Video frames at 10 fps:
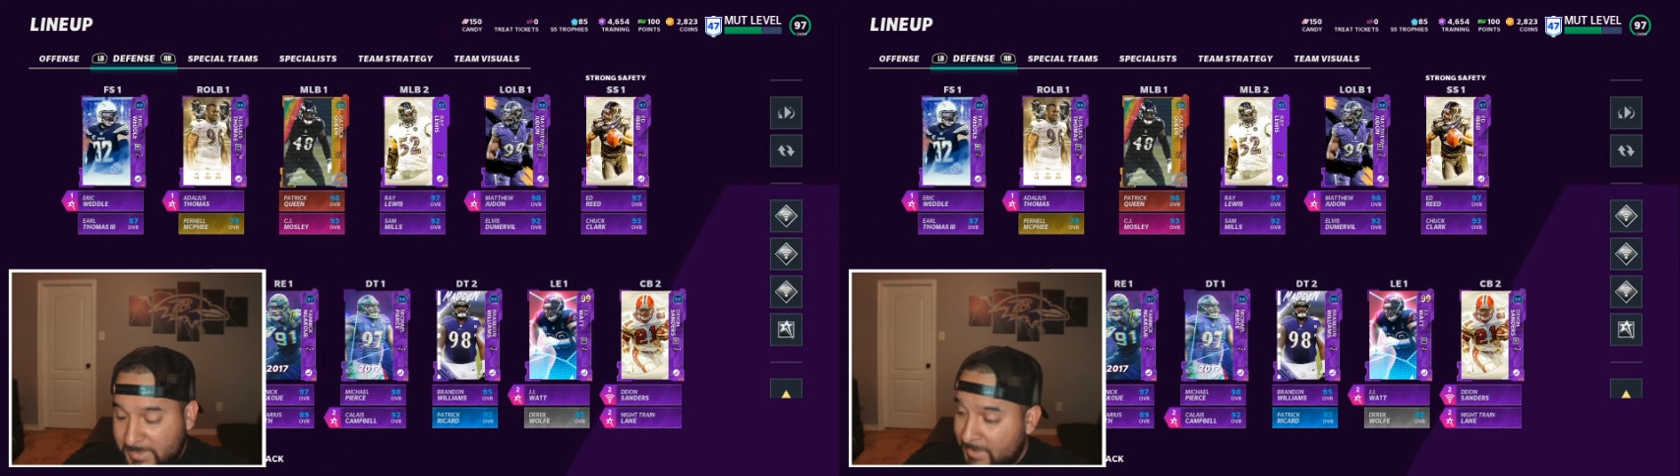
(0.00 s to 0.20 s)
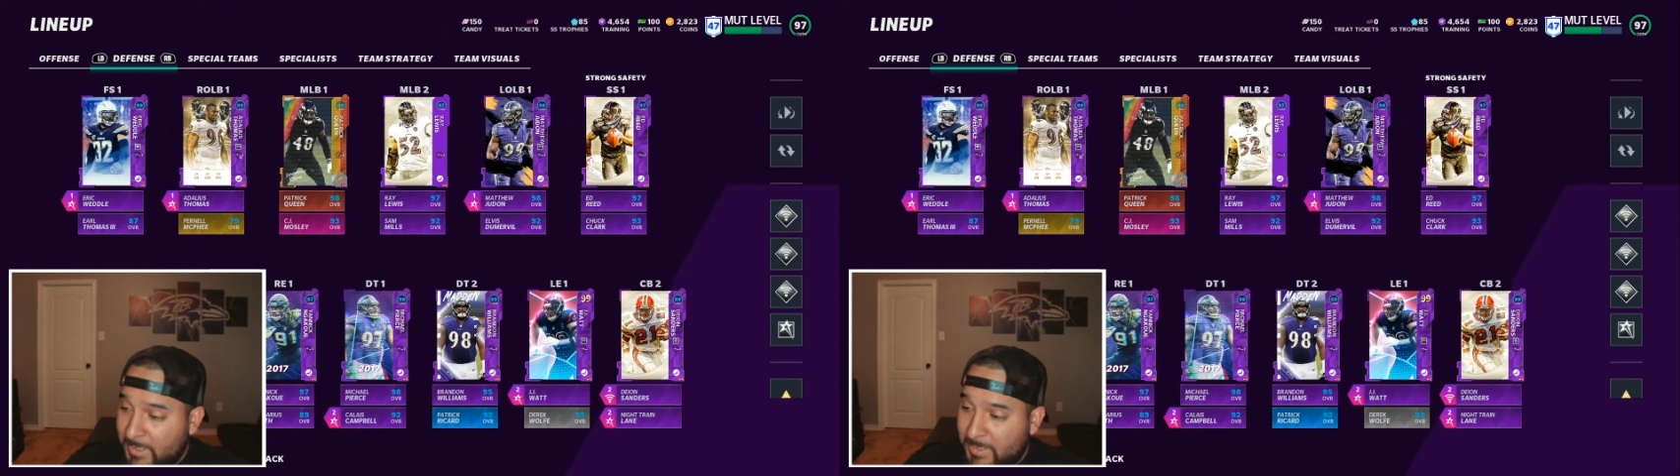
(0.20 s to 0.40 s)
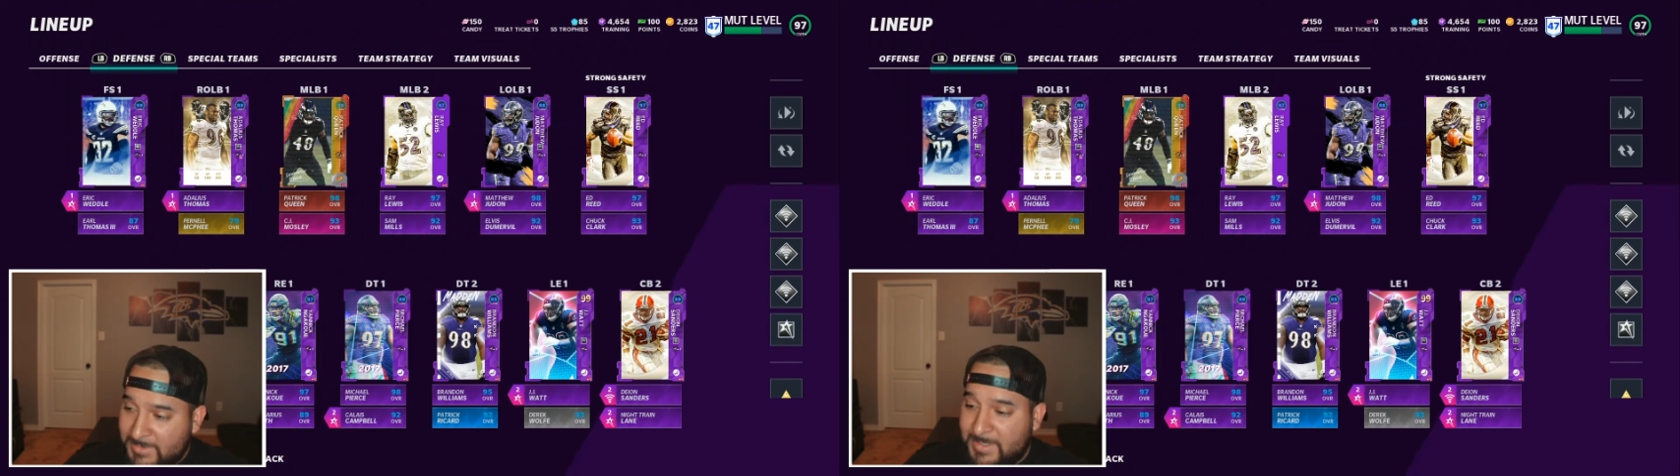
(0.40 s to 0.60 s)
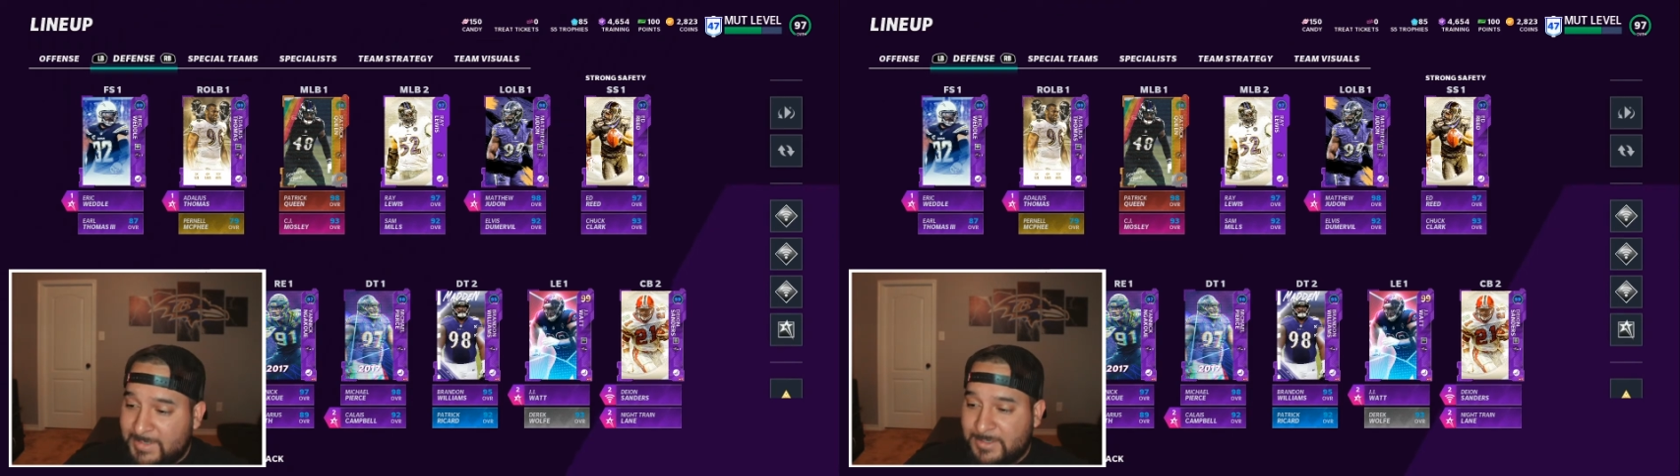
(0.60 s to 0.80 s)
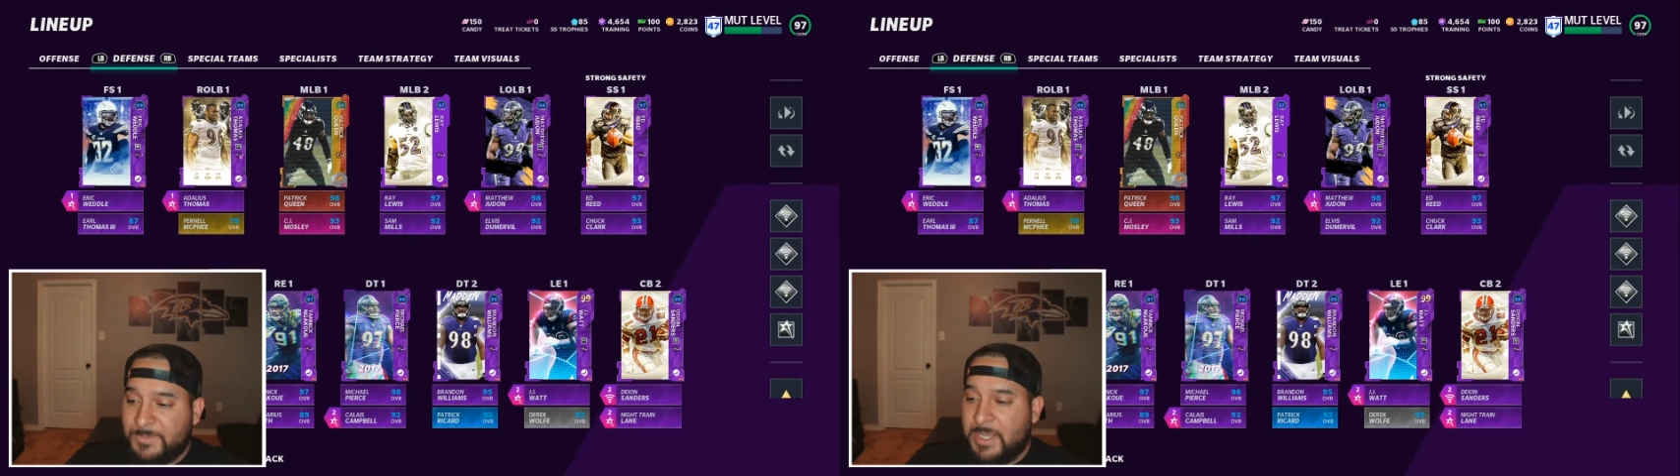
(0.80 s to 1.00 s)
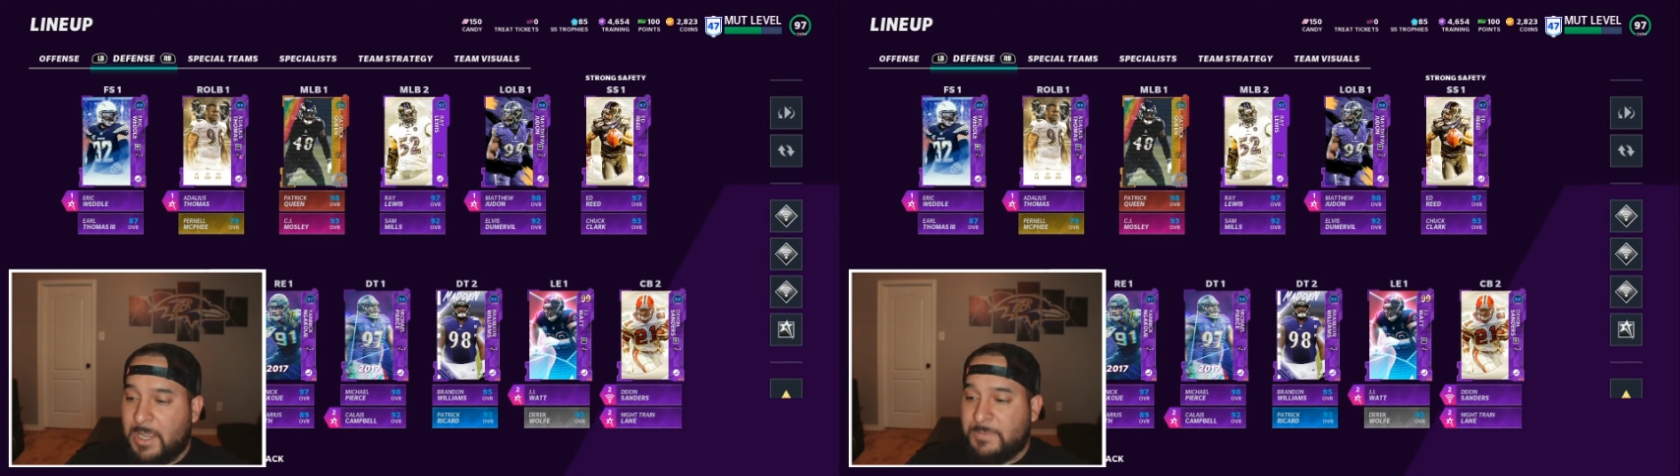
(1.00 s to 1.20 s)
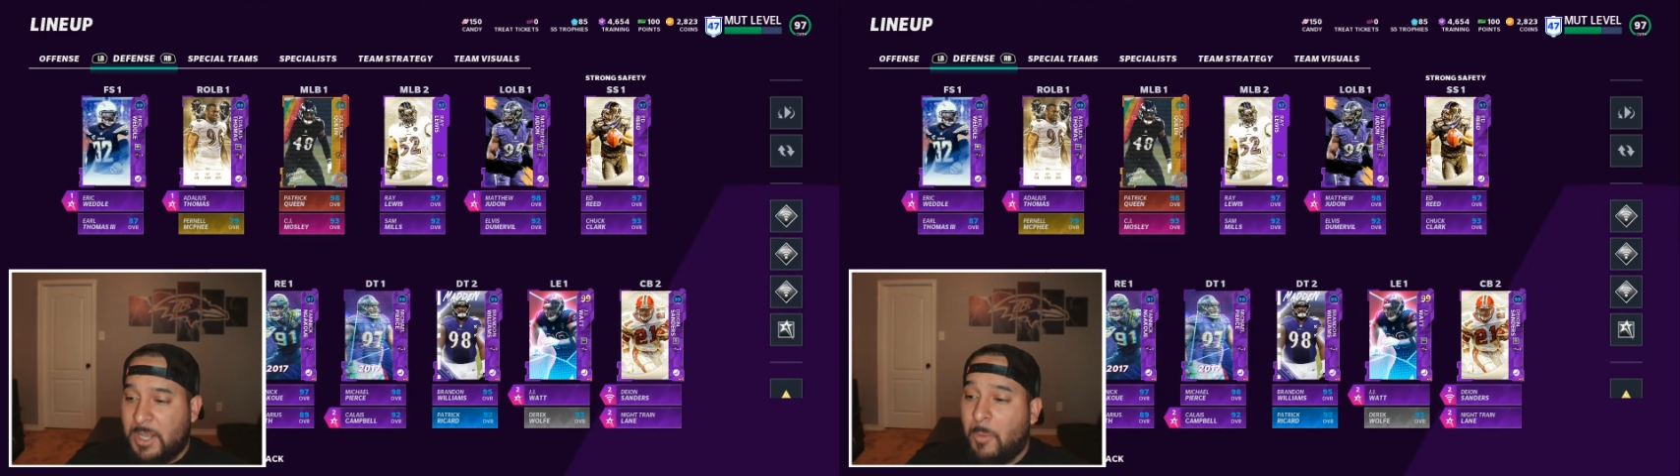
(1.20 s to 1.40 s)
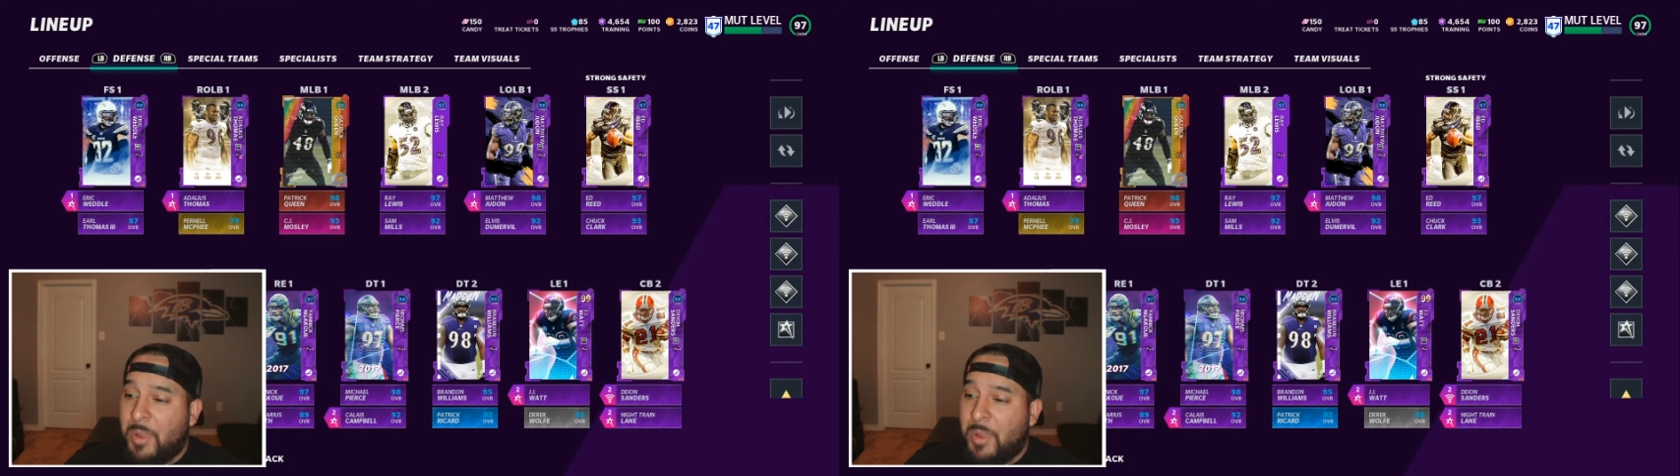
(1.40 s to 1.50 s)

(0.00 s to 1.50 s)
And like I said, sometimes I'll